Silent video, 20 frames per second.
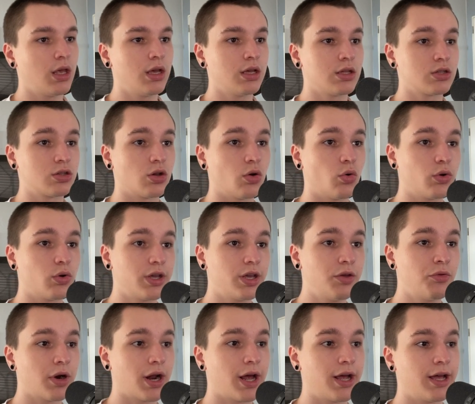So
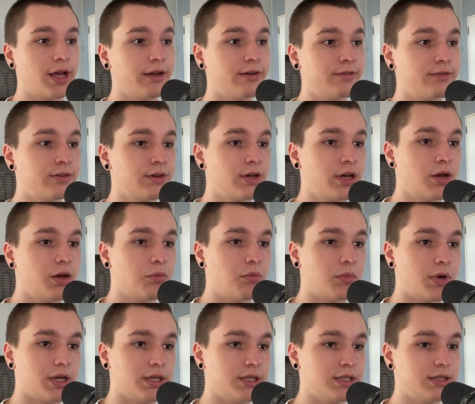here I have
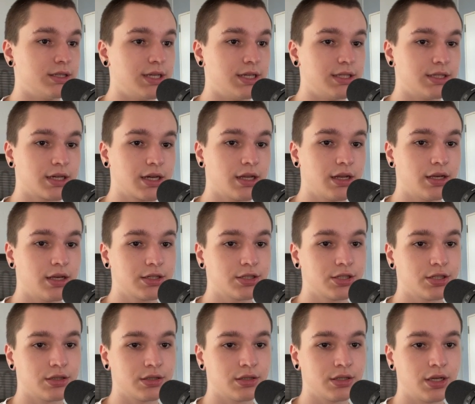my data
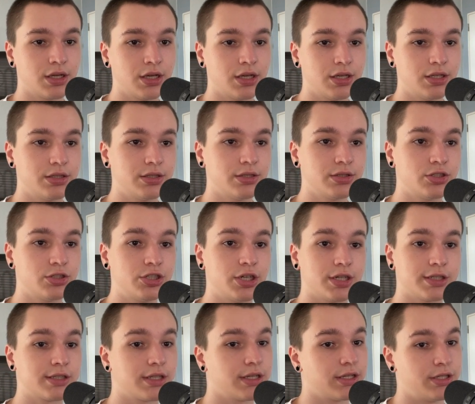collection. It is
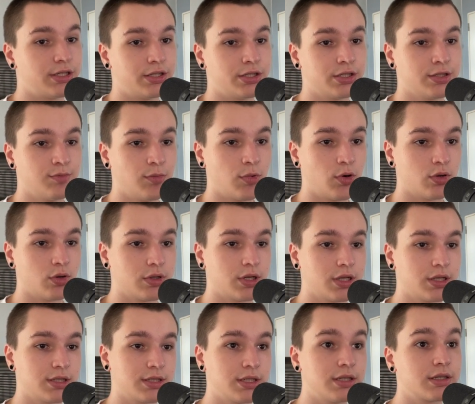just a small
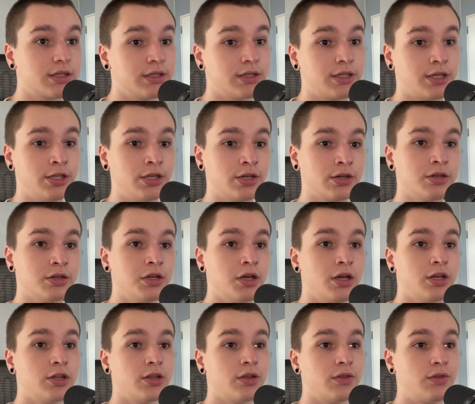dataset containing
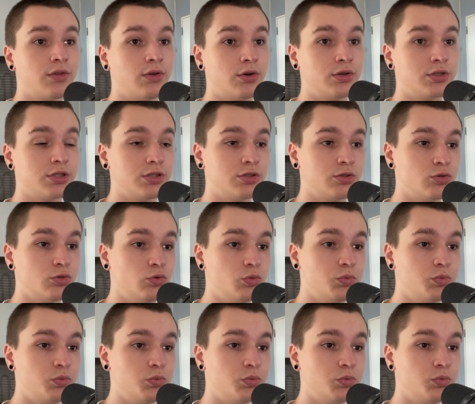32